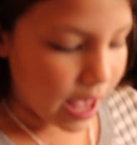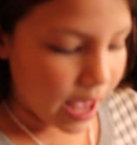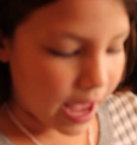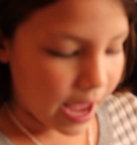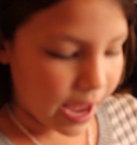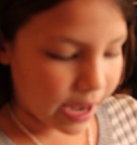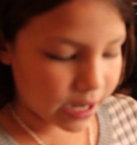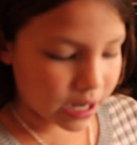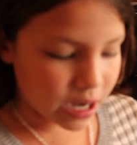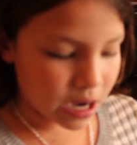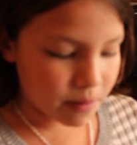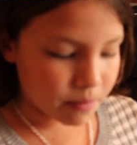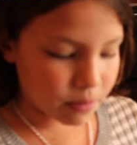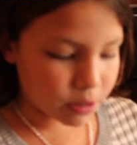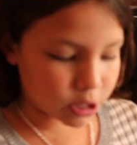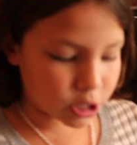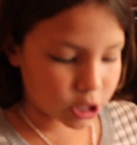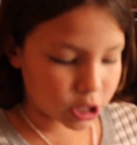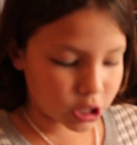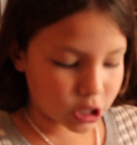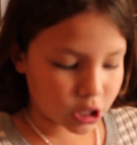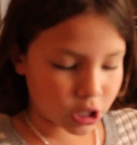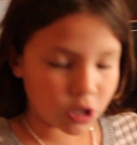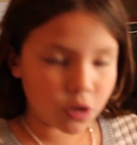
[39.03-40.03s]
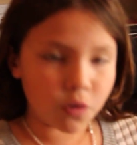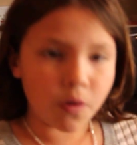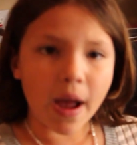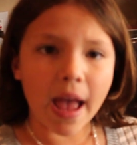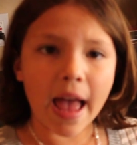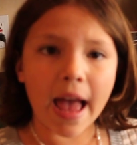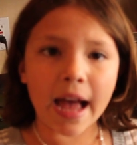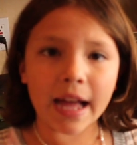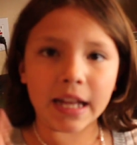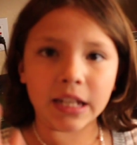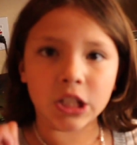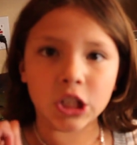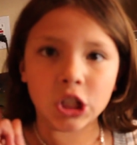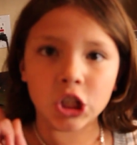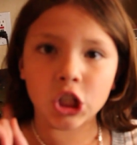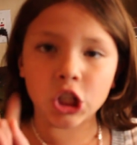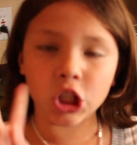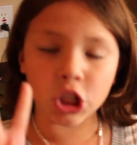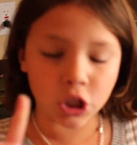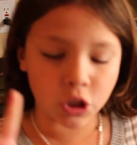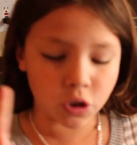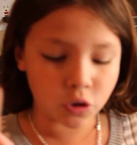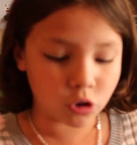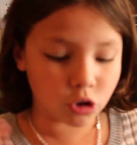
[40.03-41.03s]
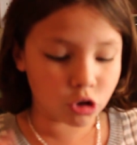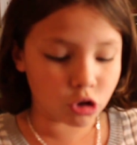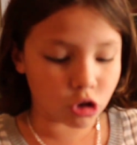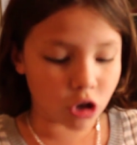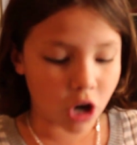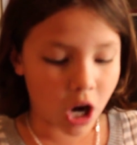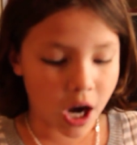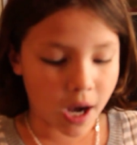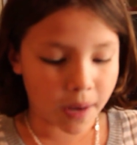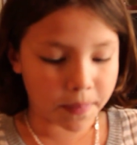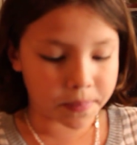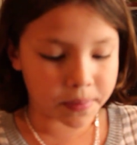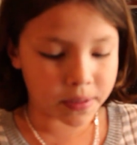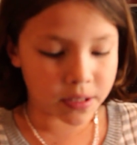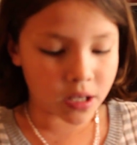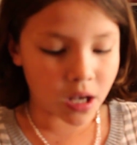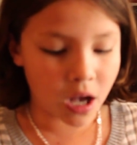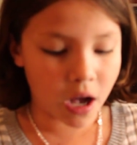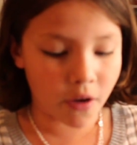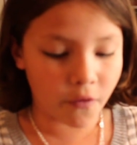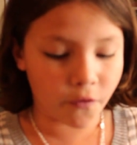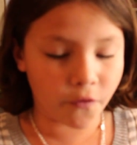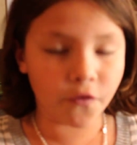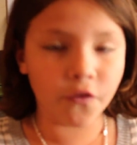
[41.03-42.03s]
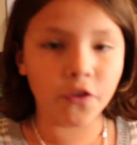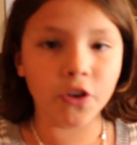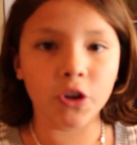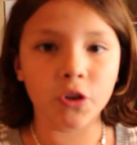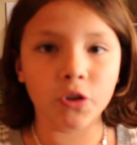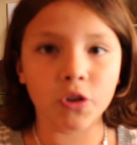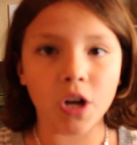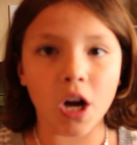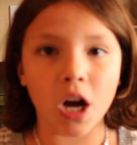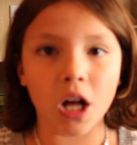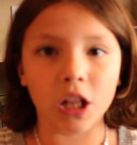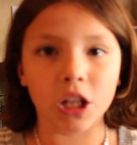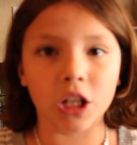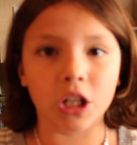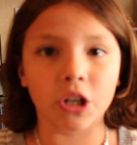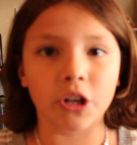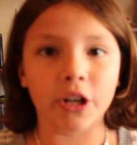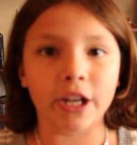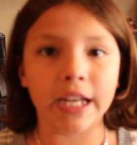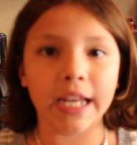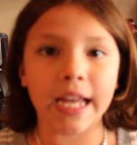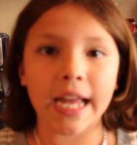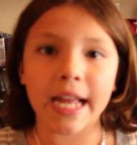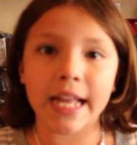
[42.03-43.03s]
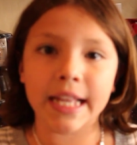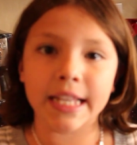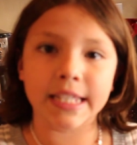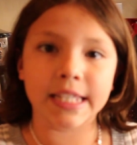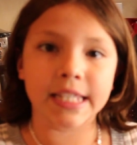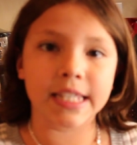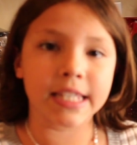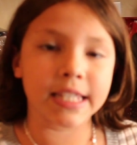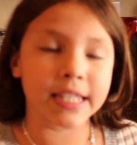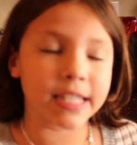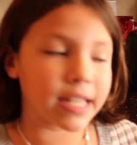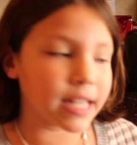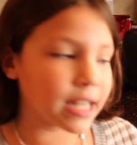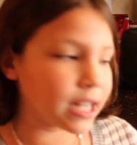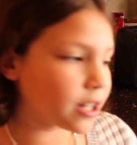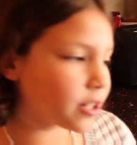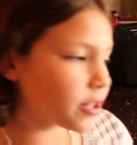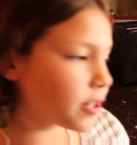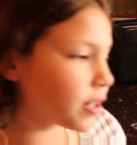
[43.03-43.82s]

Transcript: And number 2, add 2 drops of food coloring and stir